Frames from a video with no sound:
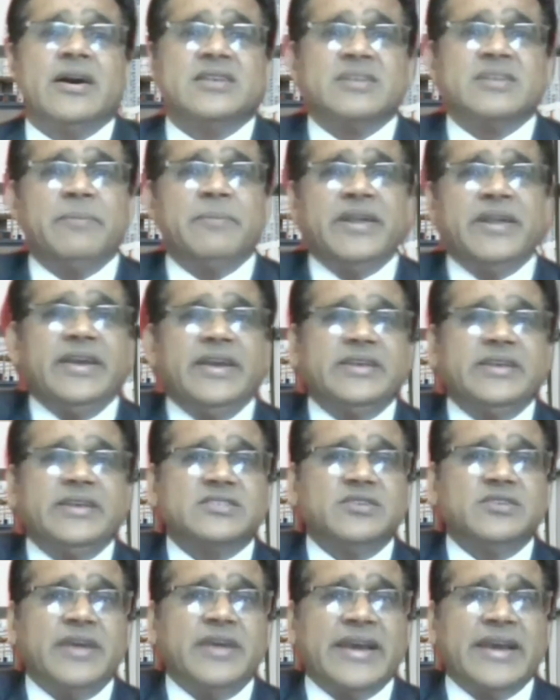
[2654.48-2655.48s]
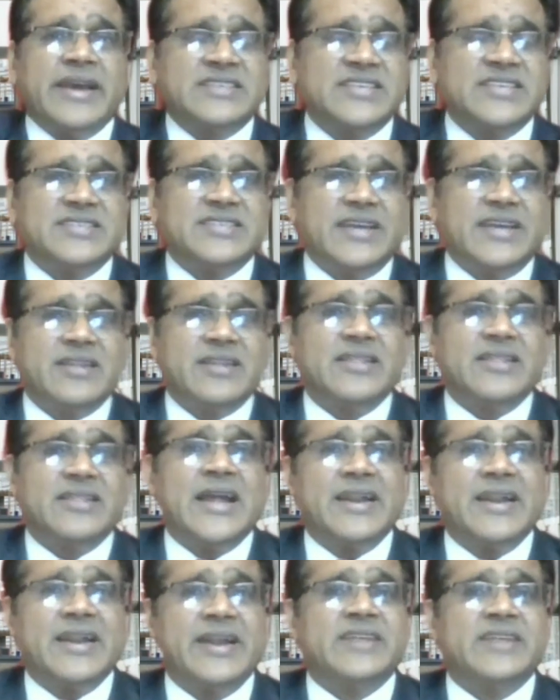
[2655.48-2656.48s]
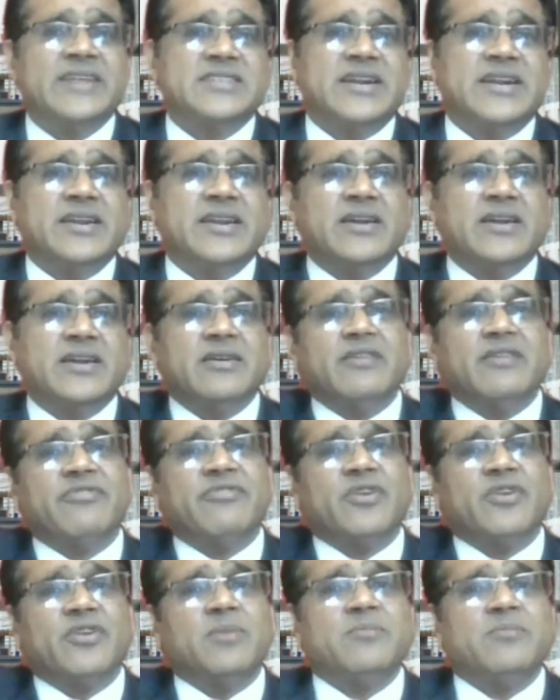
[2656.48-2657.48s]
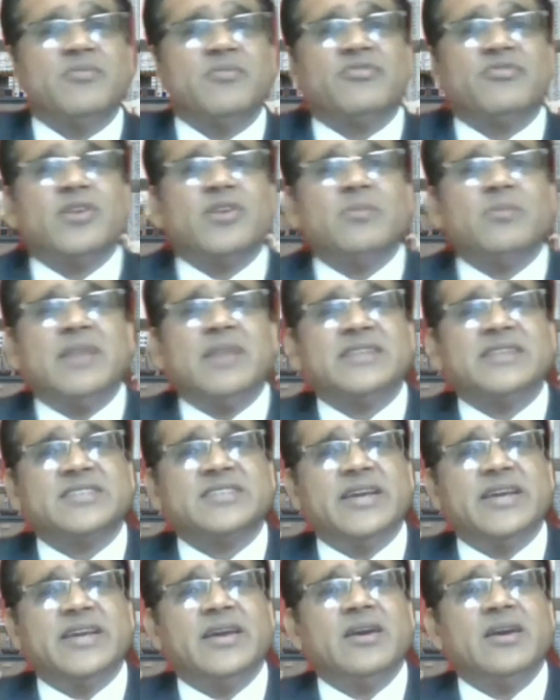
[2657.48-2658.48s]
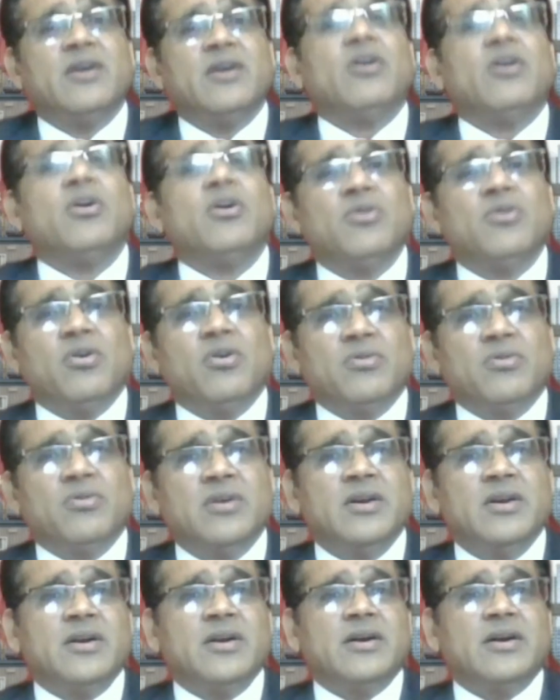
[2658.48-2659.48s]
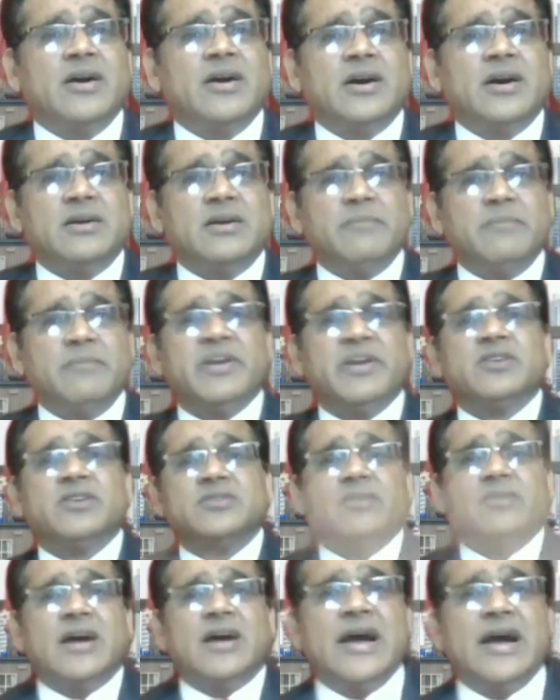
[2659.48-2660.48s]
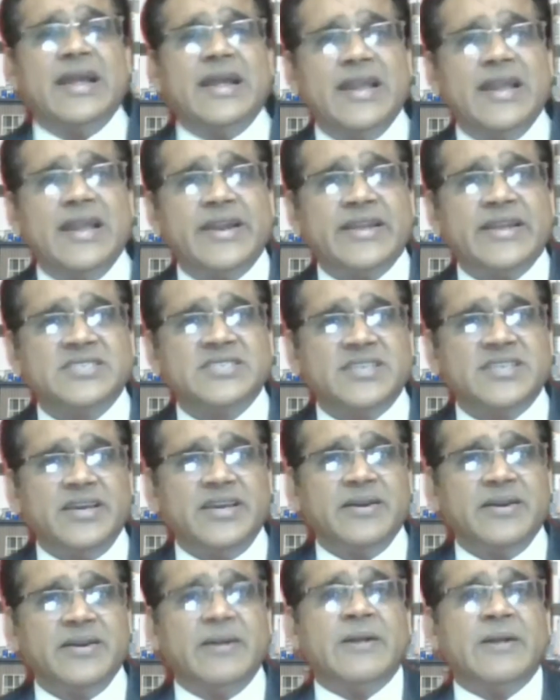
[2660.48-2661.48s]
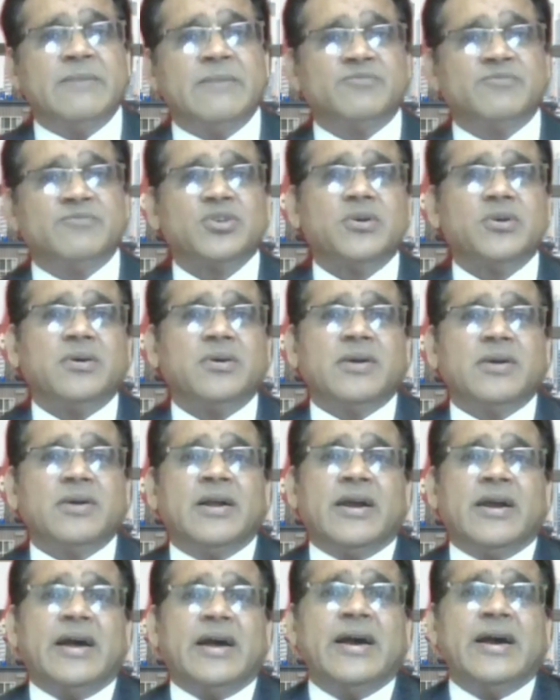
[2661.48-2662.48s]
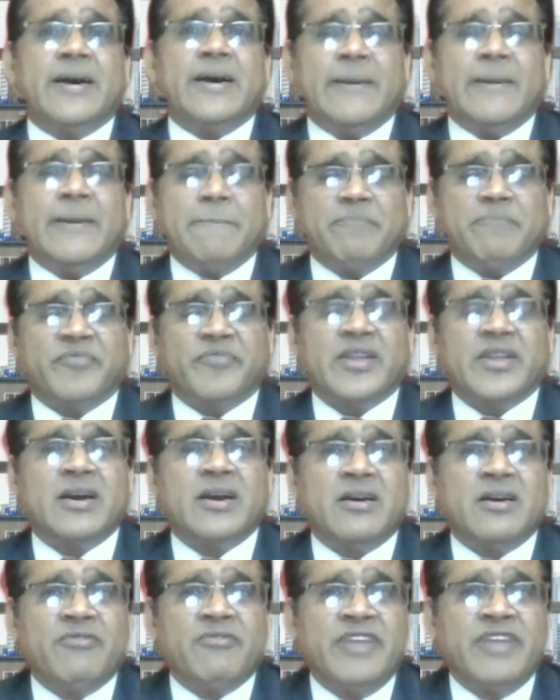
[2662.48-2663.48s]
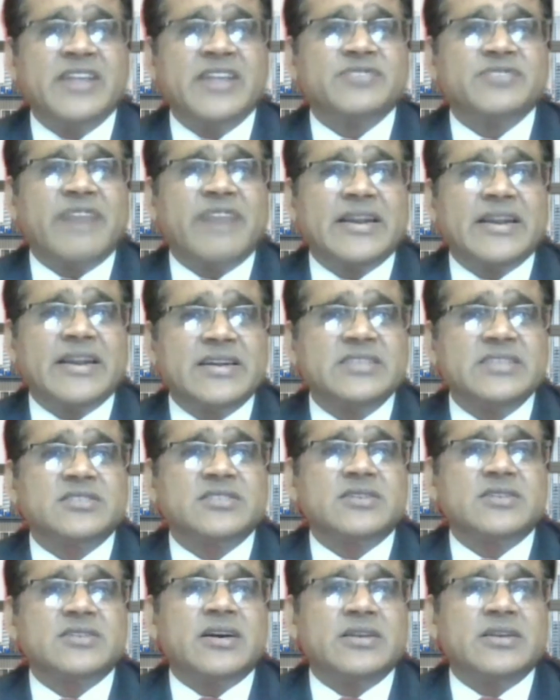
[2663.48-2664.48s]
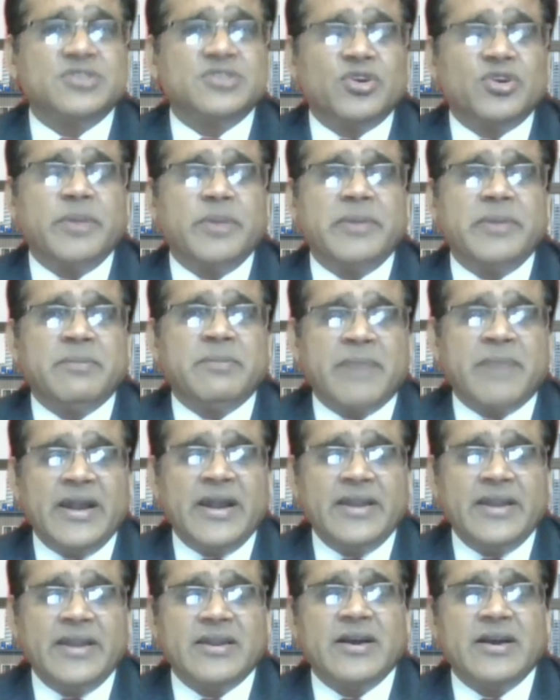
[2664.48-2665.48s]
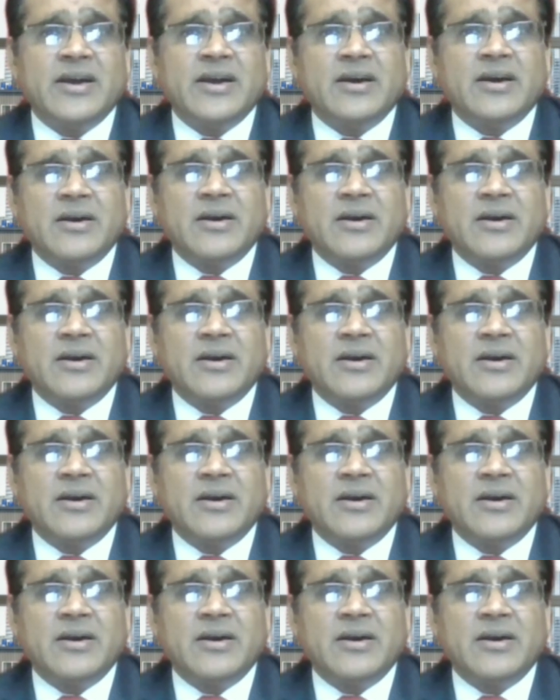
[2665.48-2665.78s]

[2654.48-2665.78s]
somebody is accessing that data center from let's say Hong Kong because of the high latency. So various factors to keep in mind.